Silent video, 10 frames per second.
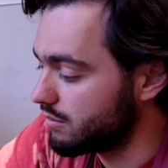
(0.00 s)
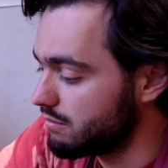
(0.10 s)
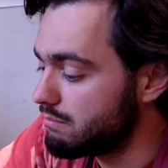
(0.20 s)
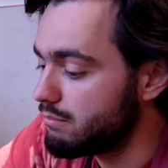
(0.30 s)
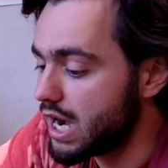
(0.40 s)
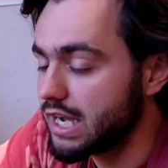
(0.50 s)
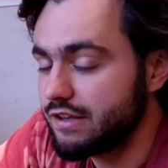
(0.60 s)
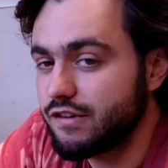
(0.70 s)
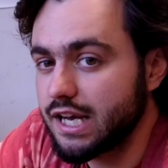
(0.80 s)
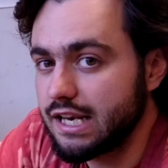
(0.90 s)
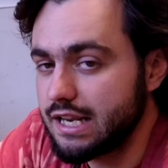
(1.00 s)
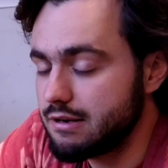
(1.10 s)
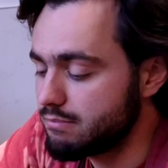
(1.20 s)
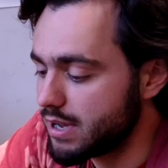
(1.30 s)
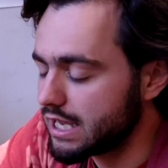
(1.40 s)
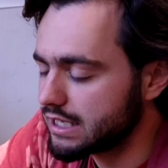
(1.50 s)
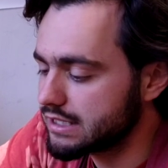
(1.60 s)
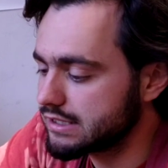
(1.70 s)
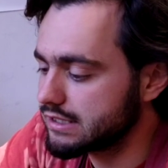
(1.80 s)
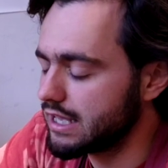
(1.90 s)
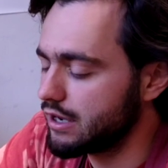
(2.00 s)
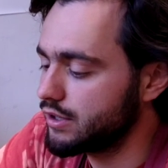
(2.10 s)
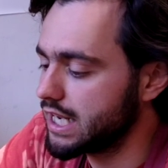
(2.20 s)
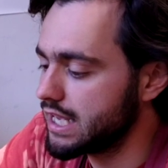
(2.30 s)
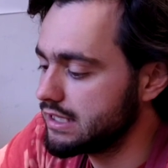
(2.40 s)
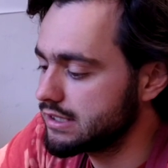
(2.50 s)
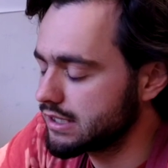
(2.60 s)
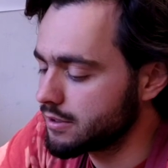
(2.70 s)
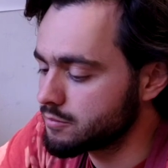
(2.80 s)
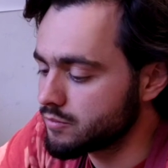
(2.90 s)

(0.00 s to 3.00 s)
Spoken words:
my violin backs nowadays.